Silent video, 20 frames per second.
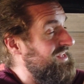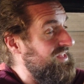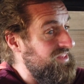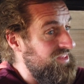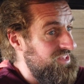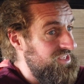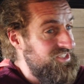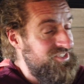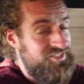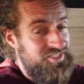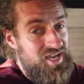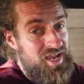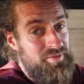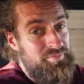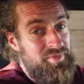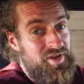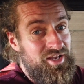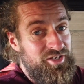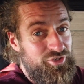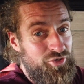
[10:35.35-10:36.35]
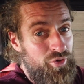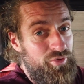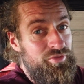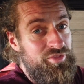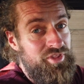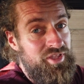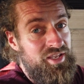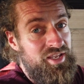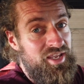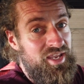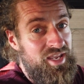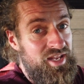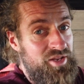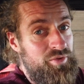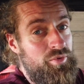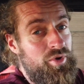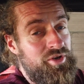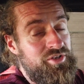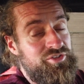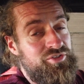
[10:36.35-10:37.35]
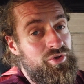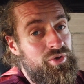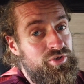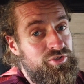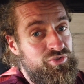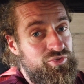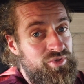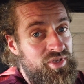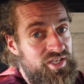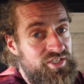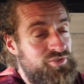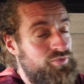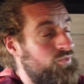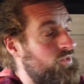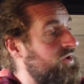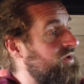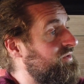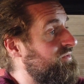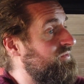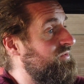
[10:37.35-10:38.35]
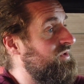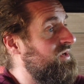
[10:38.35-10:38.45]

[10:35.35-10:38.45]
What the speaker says: This time, I don't think anyone is going to guess what